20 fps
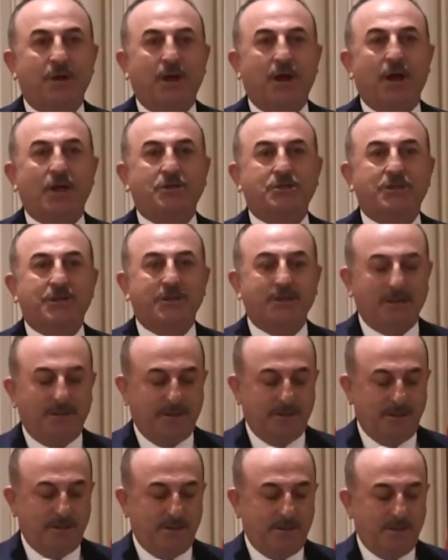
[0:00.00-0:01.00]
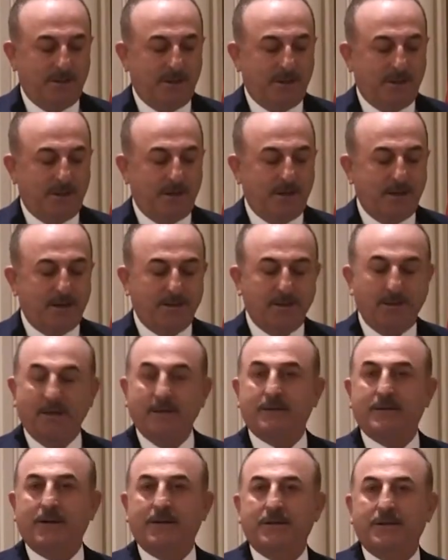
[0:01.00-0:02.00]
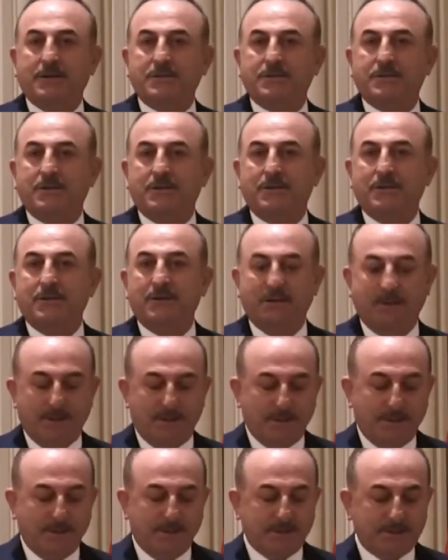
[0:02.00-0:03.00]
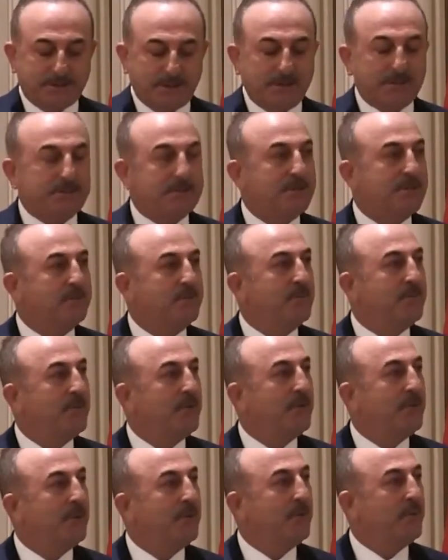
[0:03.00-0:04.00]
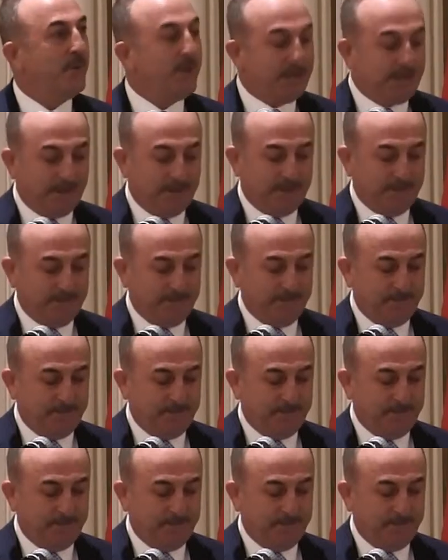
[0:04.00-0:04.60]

aging, and international system weakening.